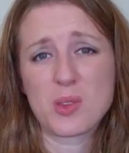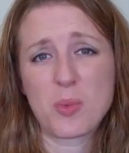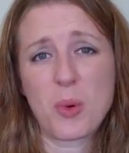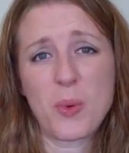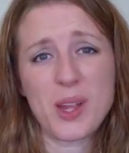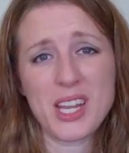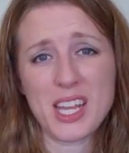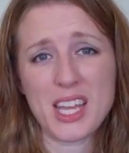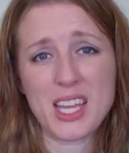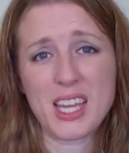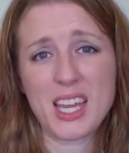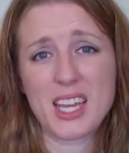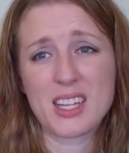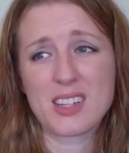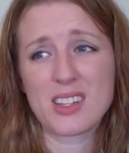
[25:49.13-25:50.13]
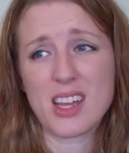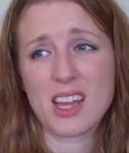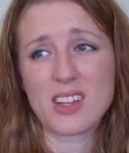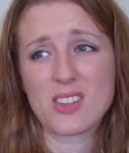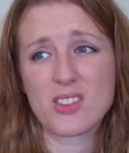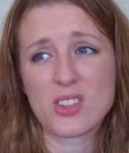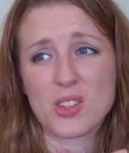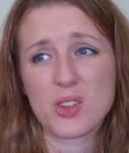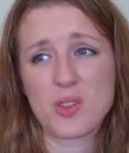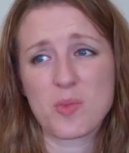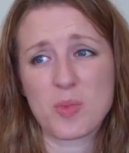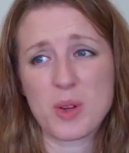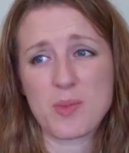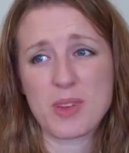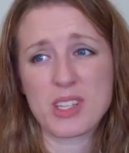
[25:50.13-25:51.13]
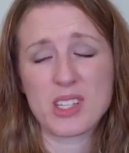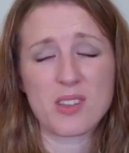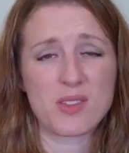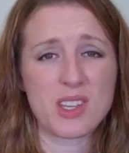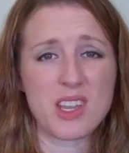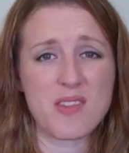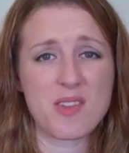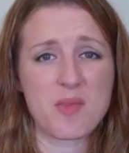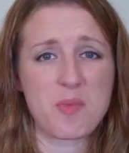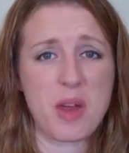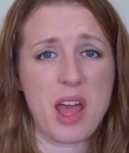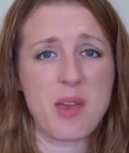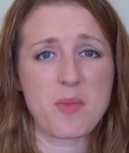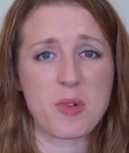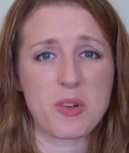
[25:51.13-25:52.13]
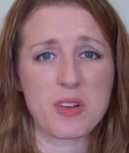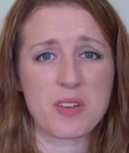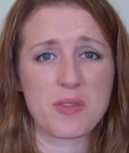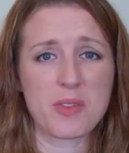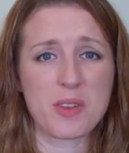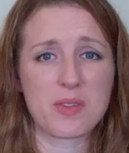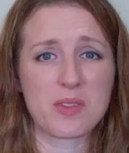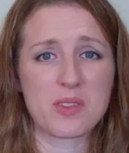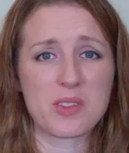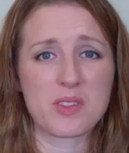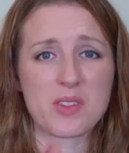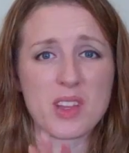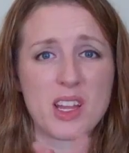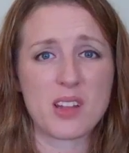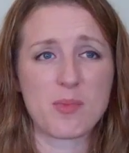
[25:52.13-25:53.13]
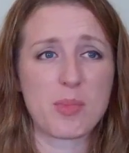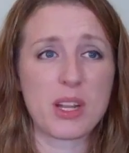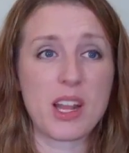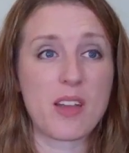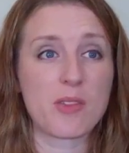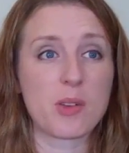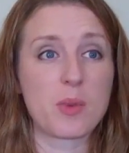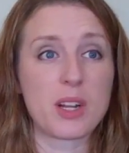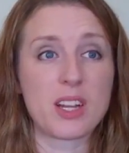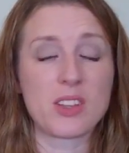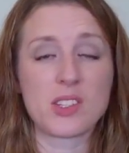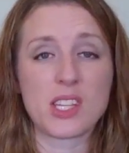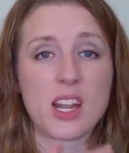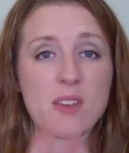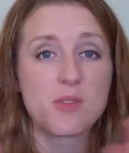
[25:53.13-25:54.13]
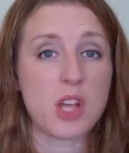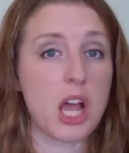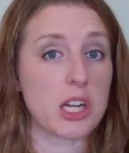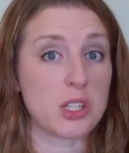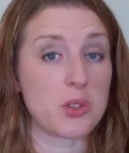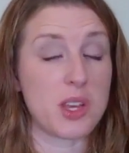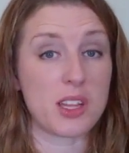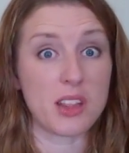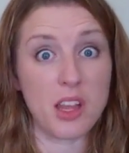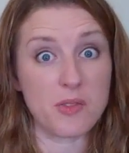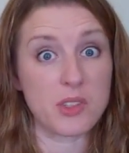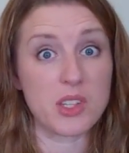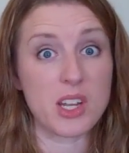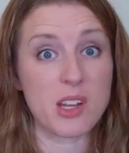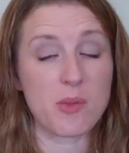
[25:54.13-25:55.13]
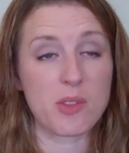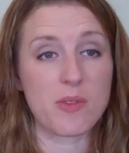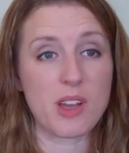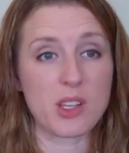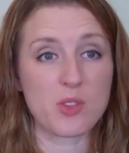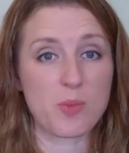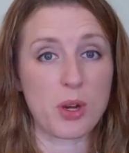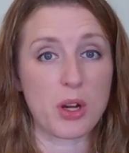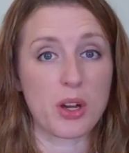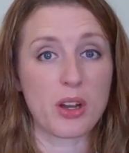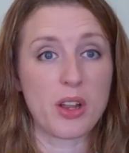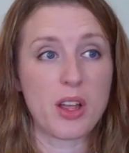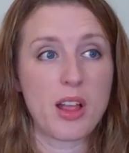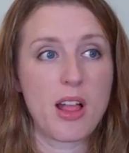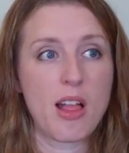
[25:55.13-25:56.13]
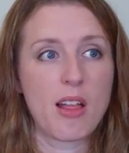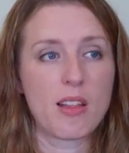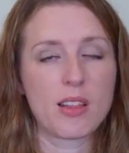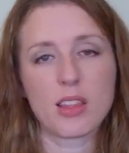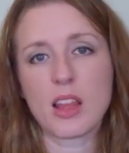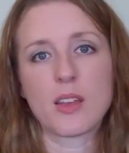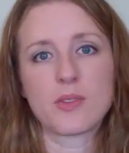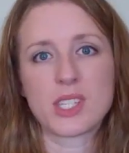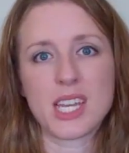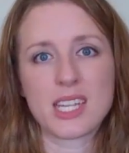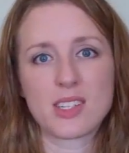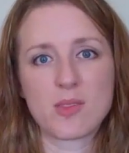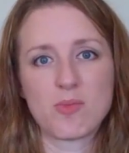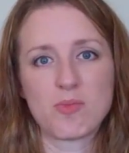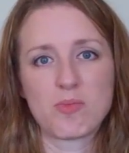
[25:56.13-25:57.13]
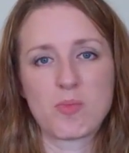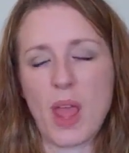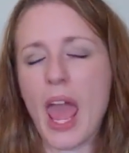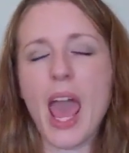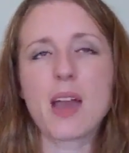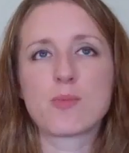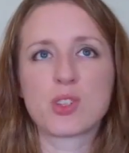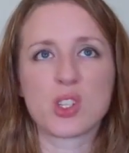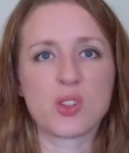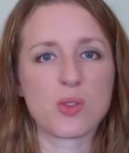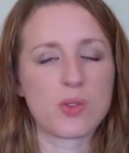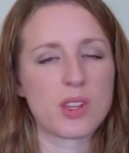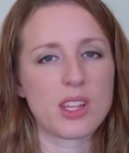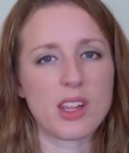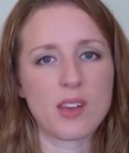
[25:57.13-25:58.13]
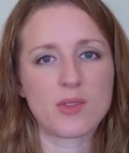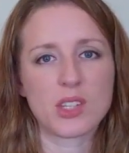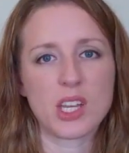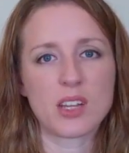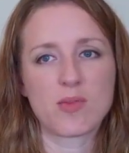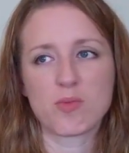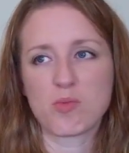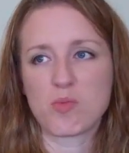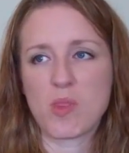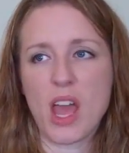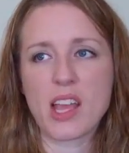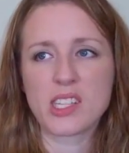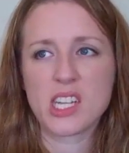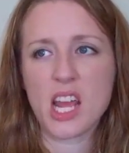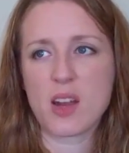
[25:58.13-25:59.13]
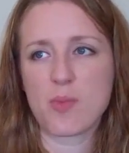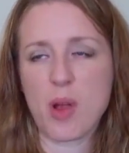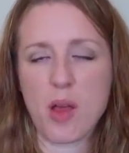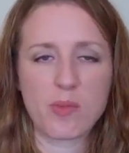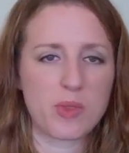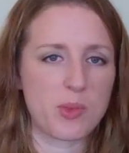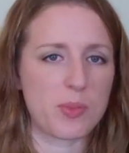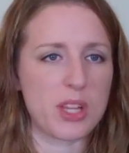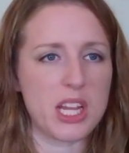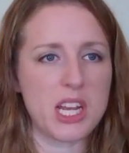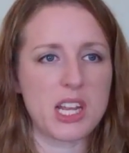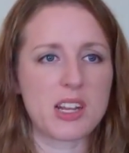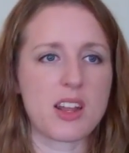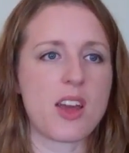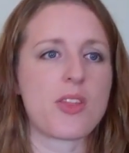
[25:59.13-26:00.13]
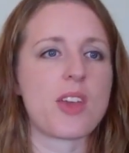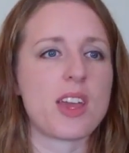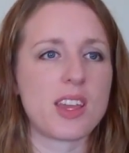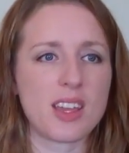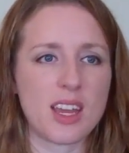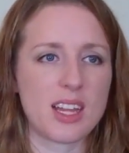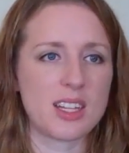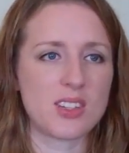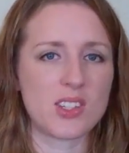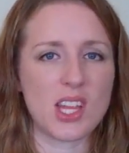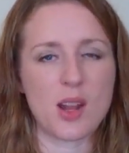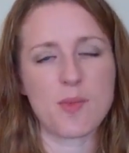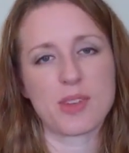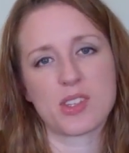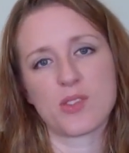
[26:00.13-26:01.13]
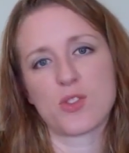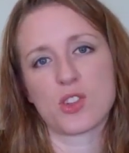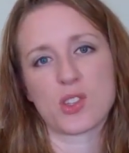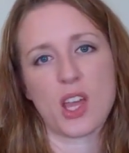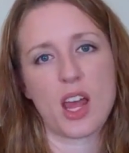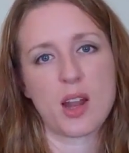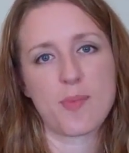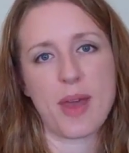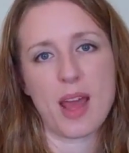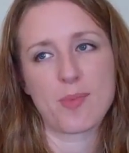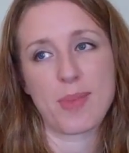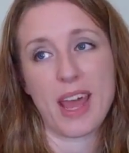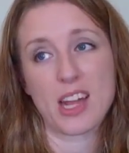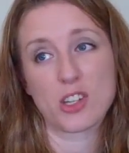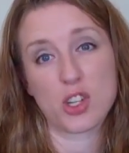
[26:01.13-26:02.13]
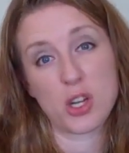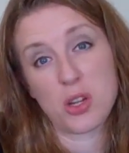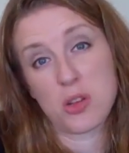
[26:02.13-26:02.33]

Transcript: so disappointing, and I just couldn't bring myself to even buy more if it was, but everyone else that I've talked to that loves knitting with Vesper loves it. Absolutely loves it. Hasn't had a problem with bleeding, nothing, and said I must have just gotten a